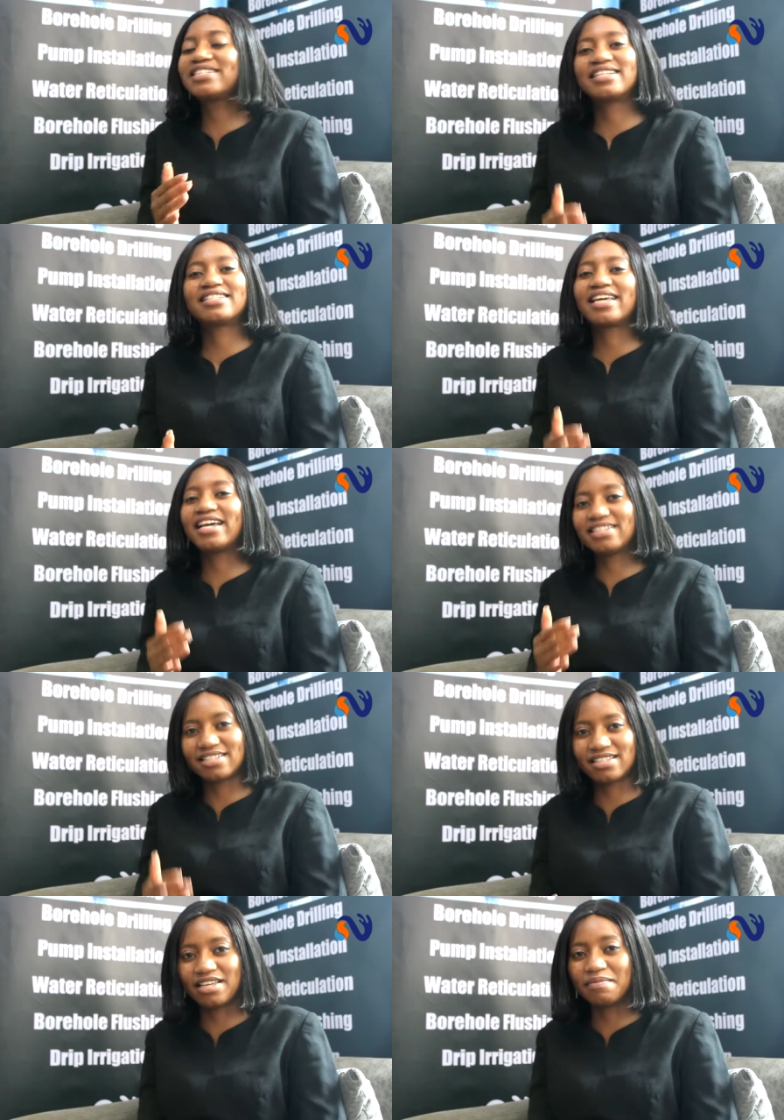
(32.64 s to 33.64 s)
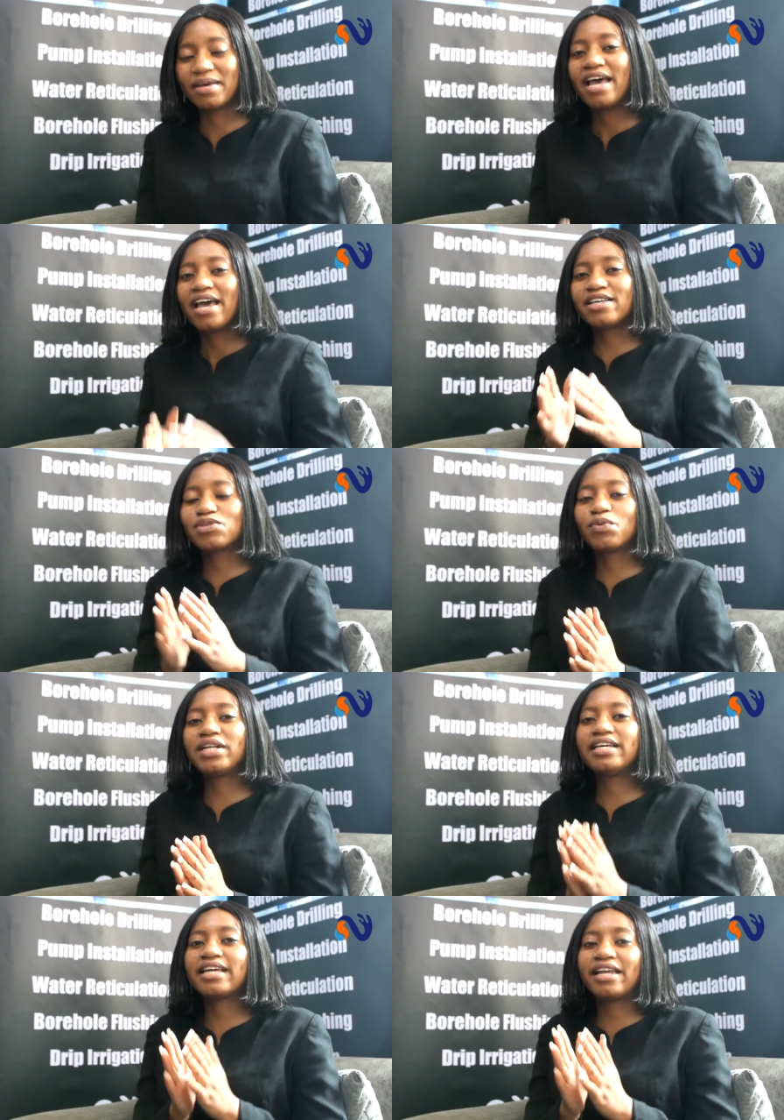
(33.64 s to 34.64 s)
dedicated team is
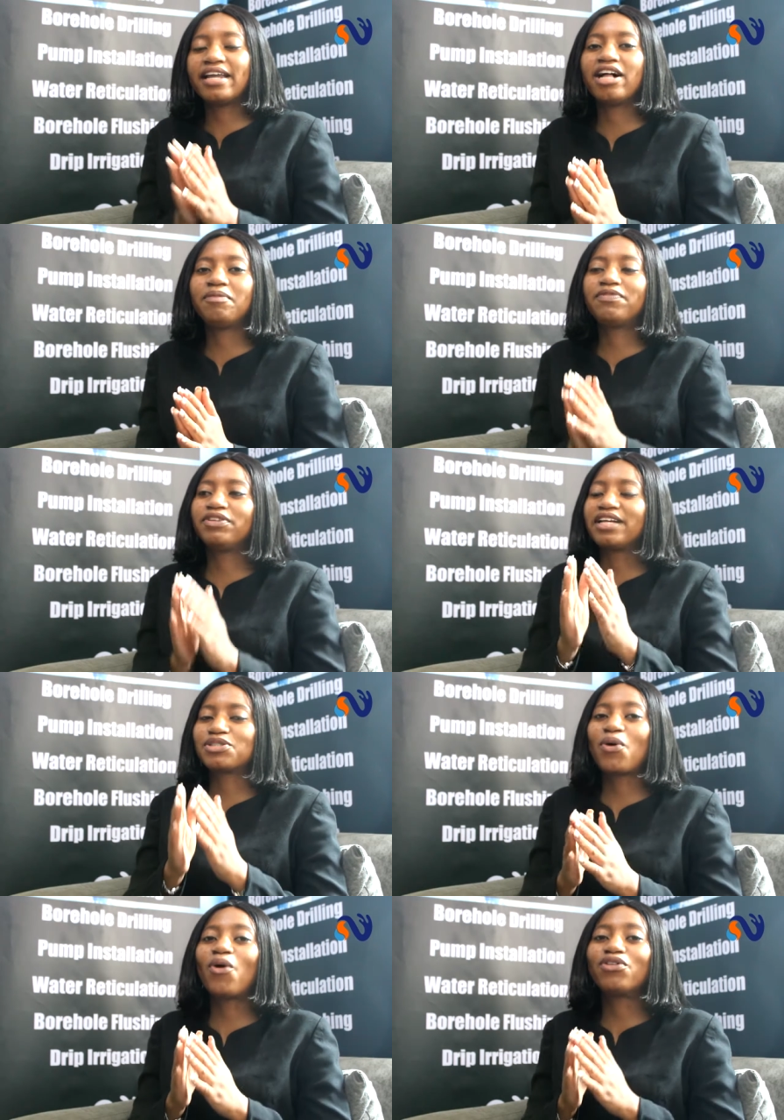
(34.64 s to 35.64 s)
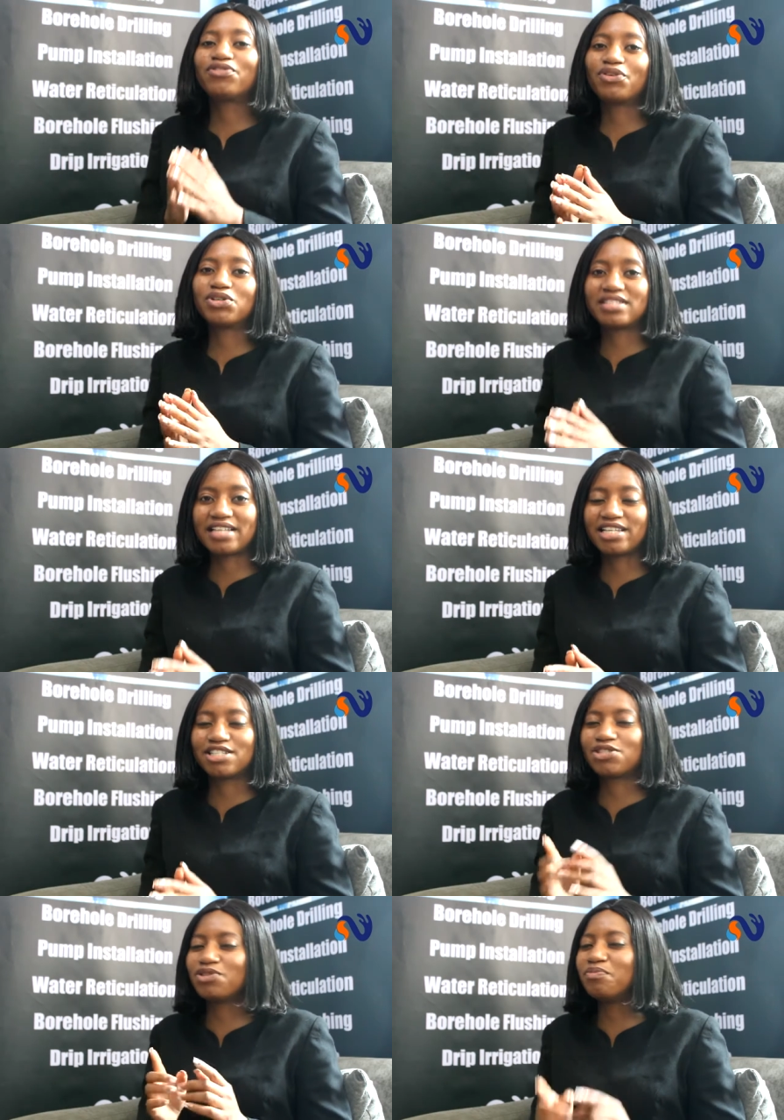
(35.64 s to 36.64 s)
willing and helpful at all four
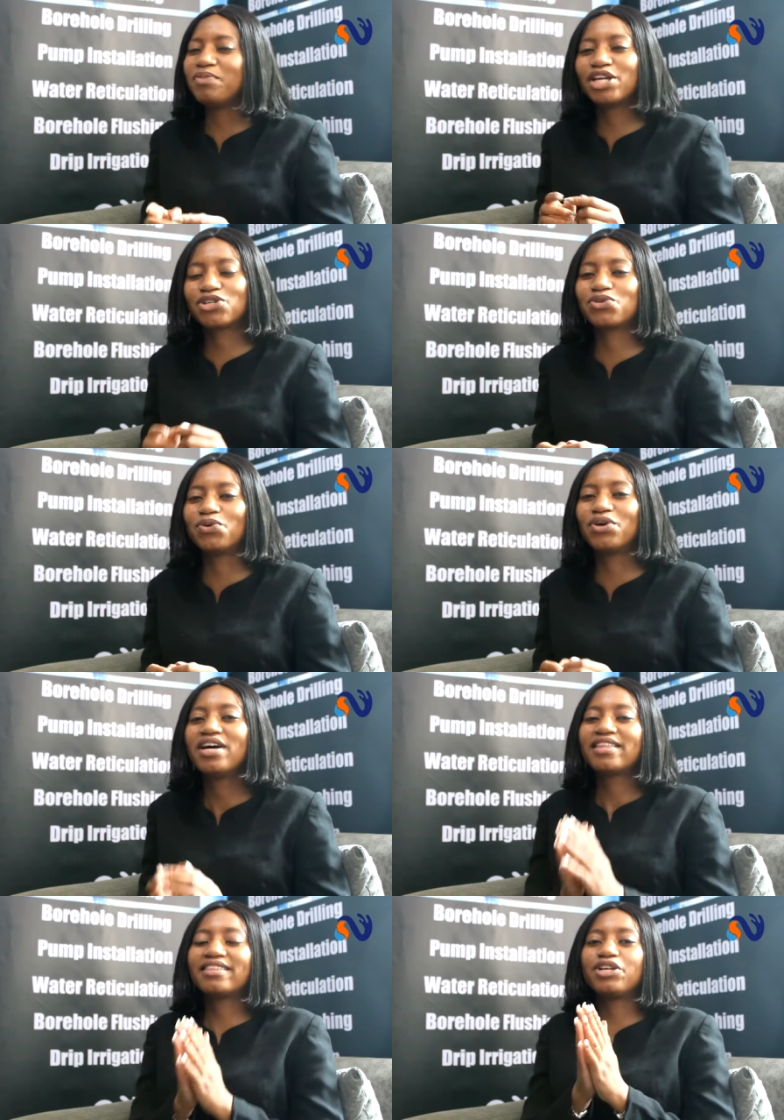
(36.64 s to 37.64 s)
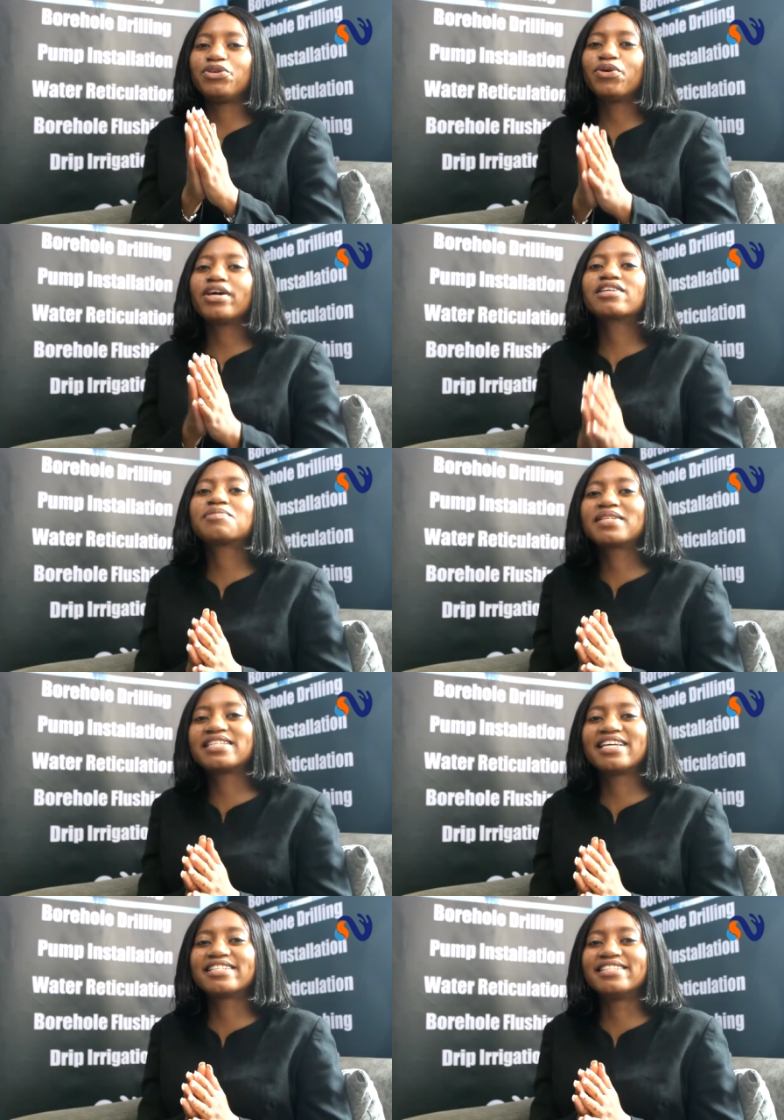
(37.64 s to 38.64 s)
stages to make sure that your
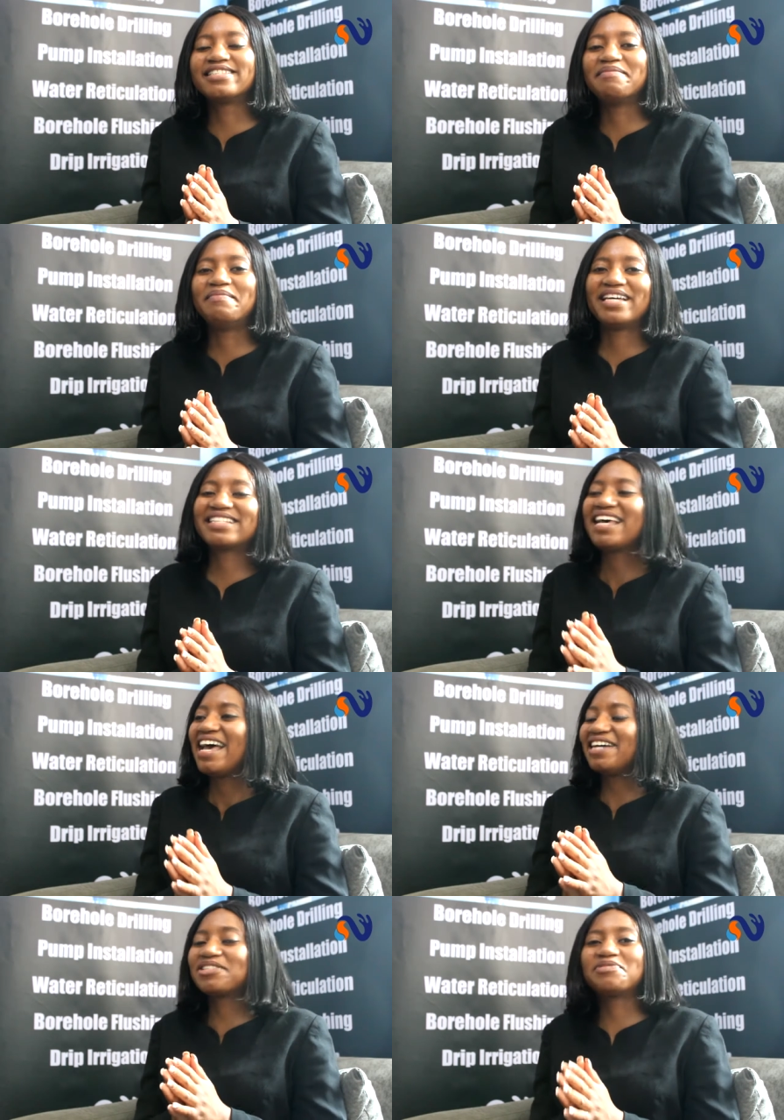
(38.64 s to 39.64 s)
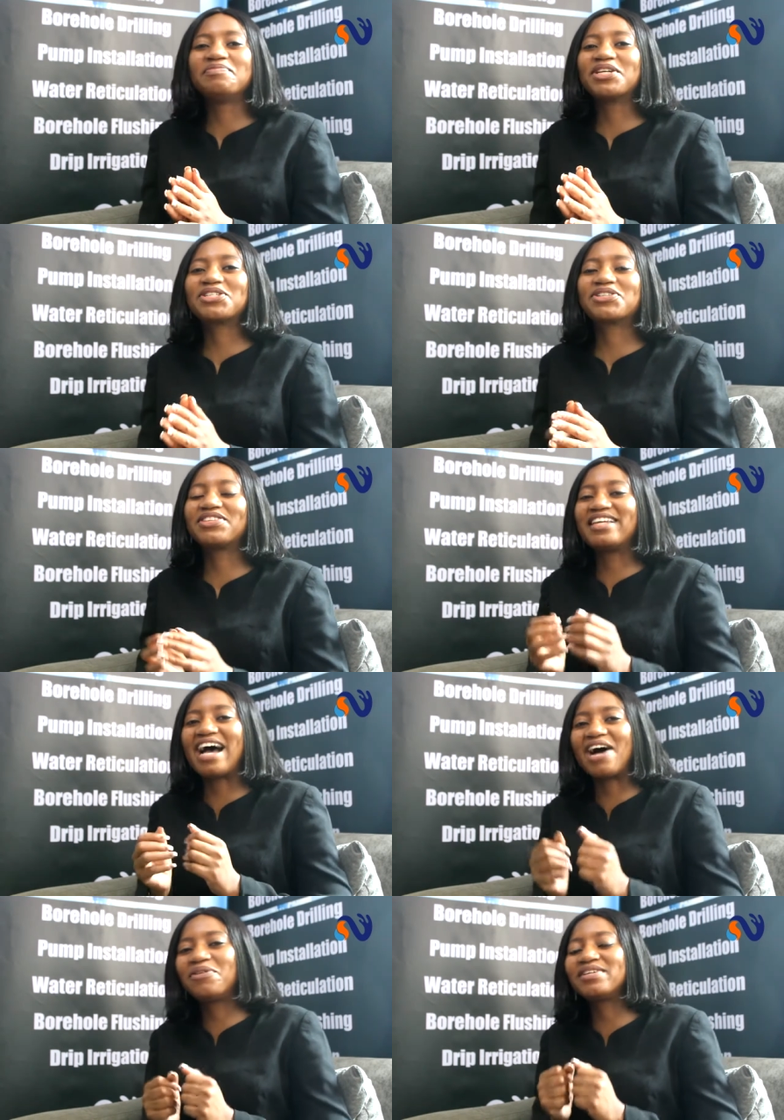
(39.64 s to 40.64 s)
expectations are met and to make sure that
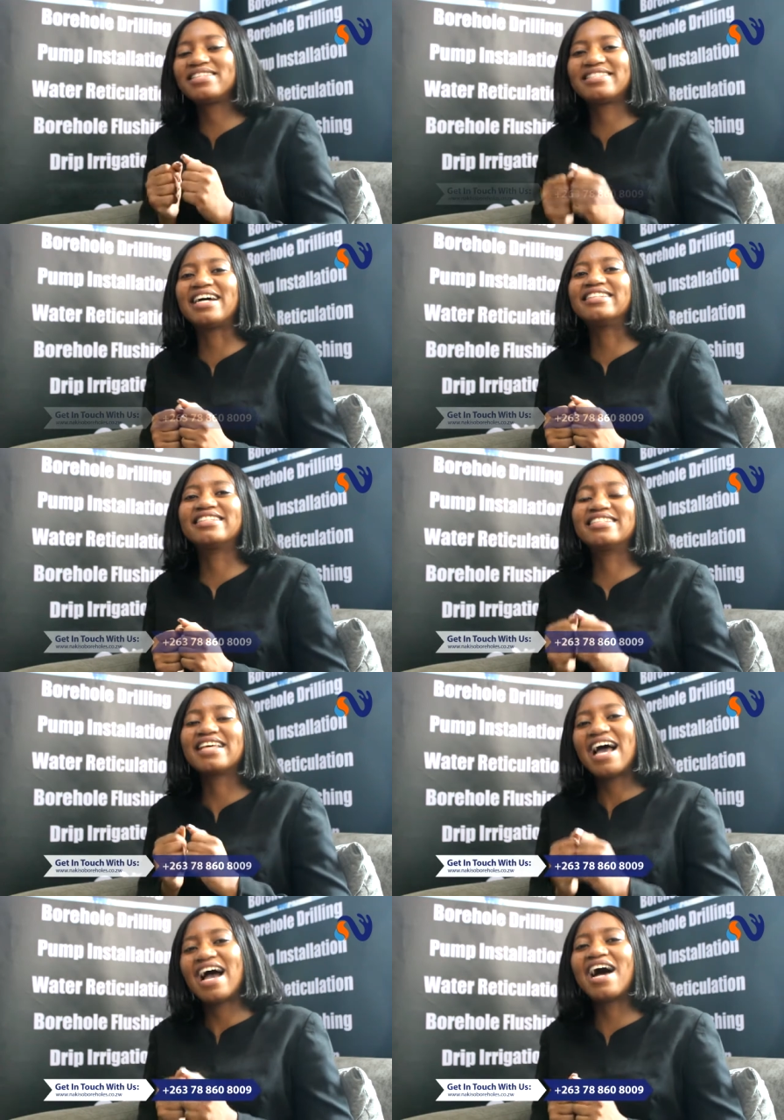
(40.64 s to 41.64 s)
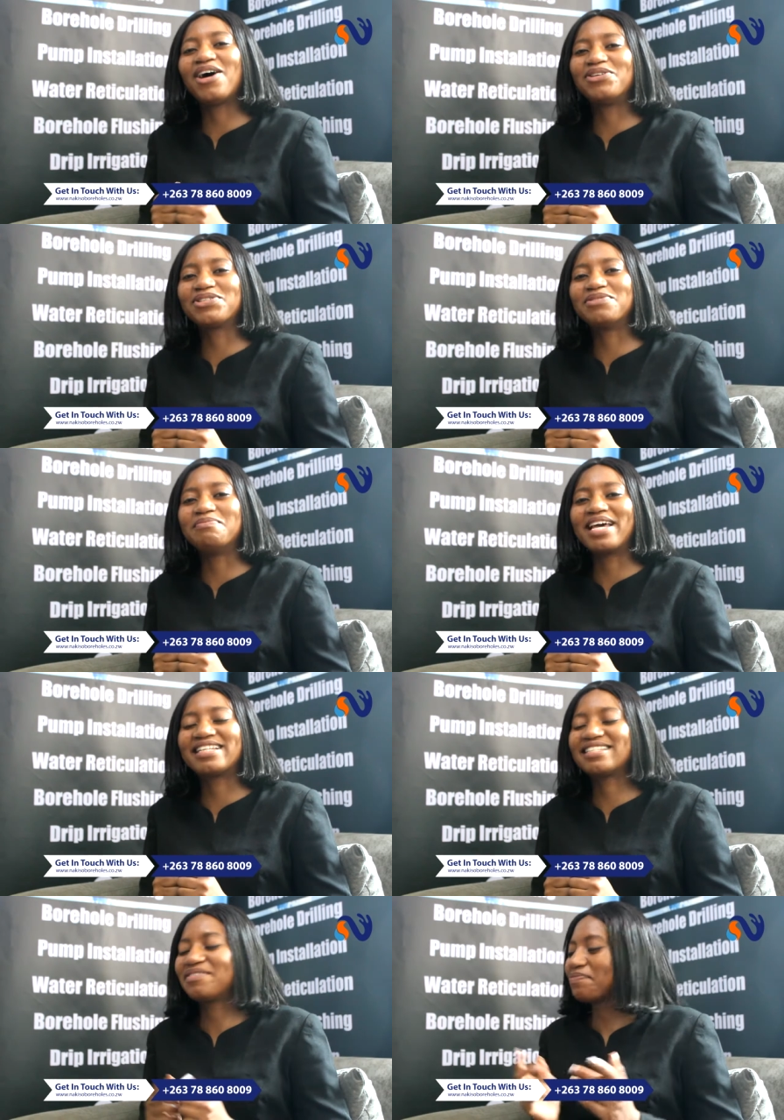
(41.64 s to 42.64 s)
our standards are also
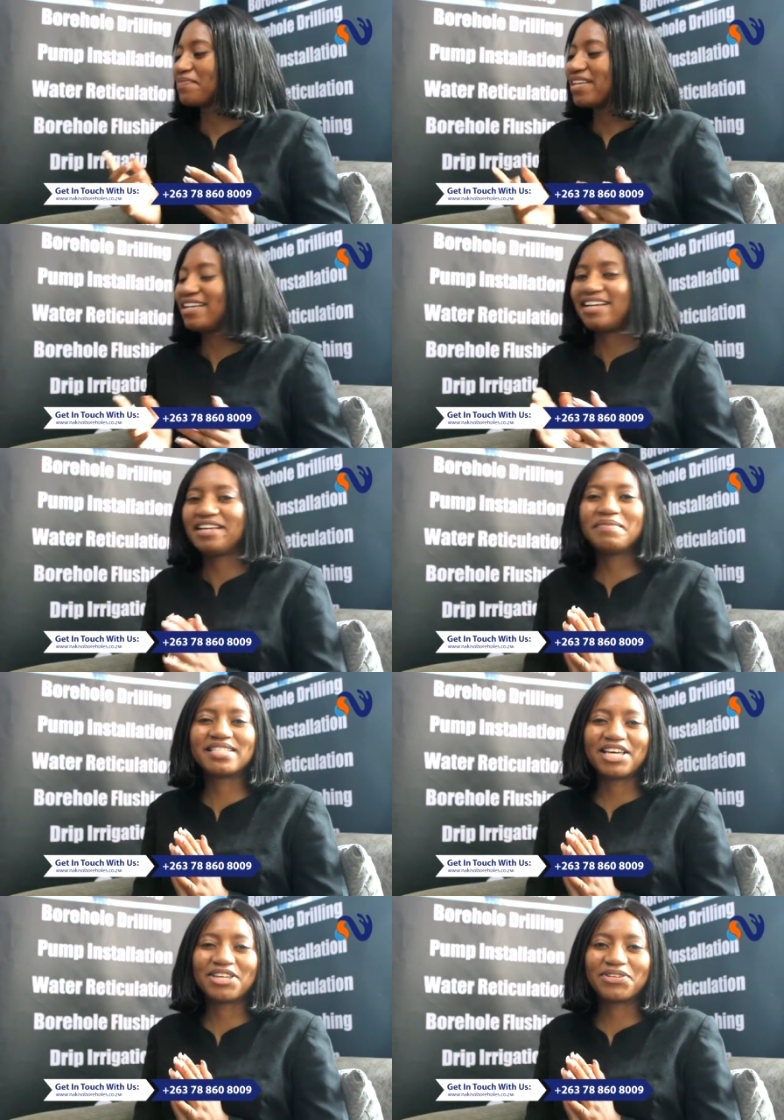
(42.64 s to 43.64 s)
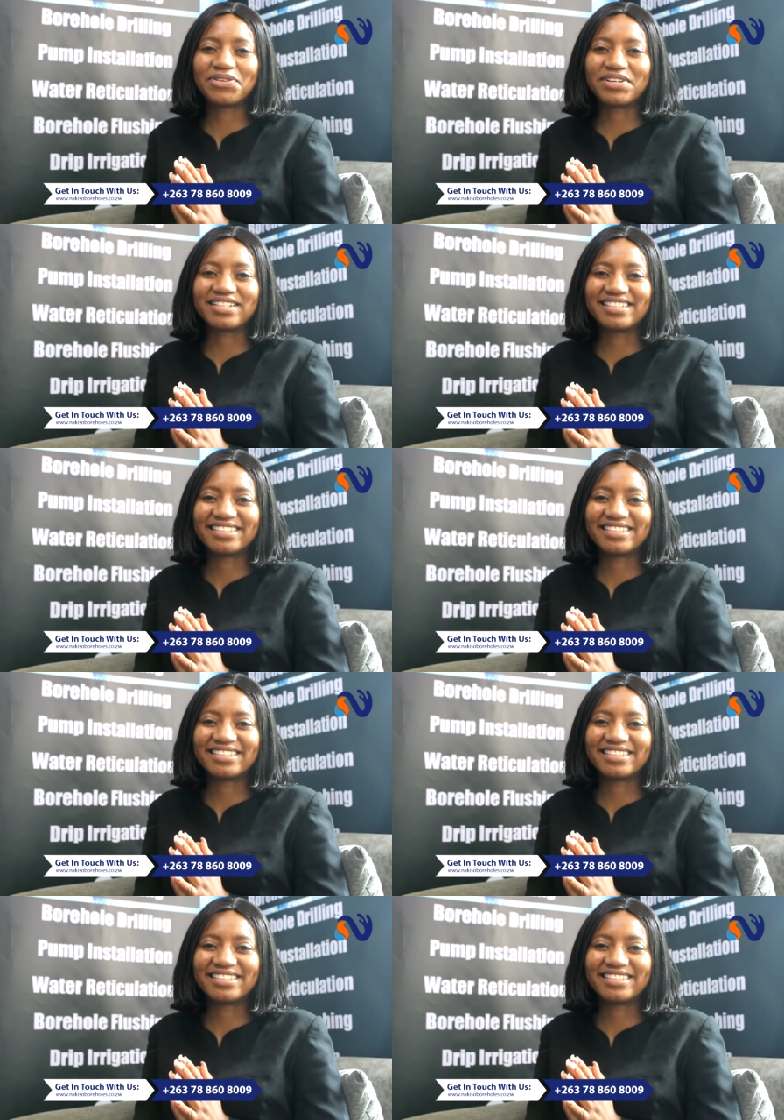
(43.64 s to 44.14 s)
met. Let me take you through it.